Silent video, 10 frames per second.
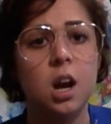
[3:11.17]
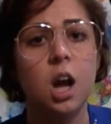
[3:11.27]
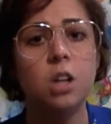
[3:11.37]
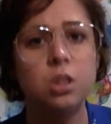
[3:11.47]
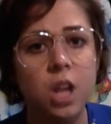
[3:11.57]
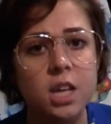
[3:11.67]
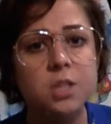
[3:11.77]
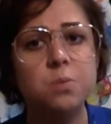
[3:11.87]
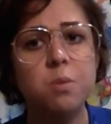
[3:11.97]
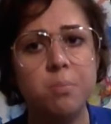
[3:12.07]
a
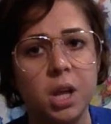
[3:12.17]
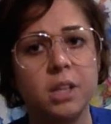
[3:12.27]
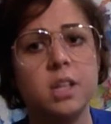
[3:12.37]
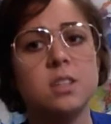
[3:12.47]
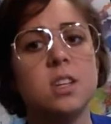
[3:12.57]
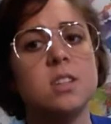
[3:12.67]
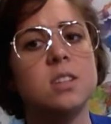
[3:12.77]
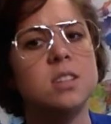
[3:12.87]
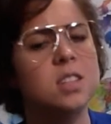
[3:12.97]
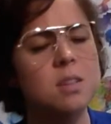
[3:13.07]
less rebellious and
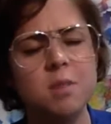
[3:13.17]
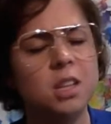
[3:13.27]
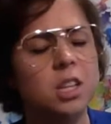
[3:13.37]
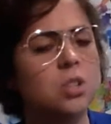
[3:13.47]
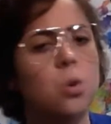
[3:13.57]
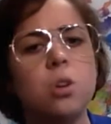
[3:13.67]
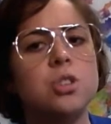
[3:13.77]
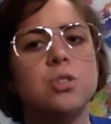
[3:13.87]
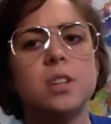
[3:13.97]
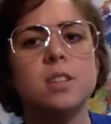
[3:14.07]
seemingly
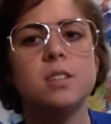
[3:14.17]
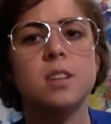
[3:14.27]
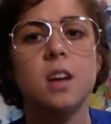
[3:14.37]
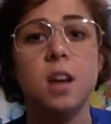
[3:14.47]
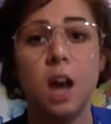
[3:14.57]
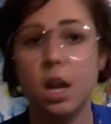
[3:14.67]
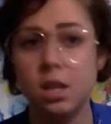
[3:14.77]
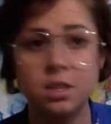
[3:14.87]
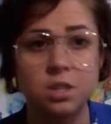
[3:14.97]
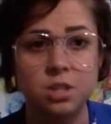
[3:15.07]
torturous
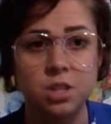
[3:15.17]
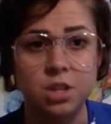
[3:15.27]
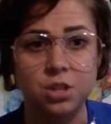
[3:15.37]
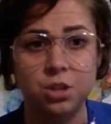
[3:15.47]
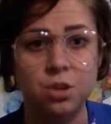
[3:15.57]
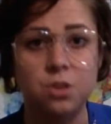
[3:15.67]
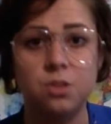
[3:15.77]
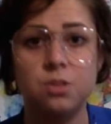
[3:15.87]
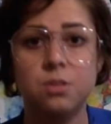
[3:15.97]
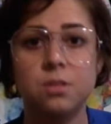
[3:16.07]
adolescent stage
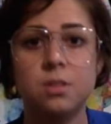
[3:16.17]
occurs.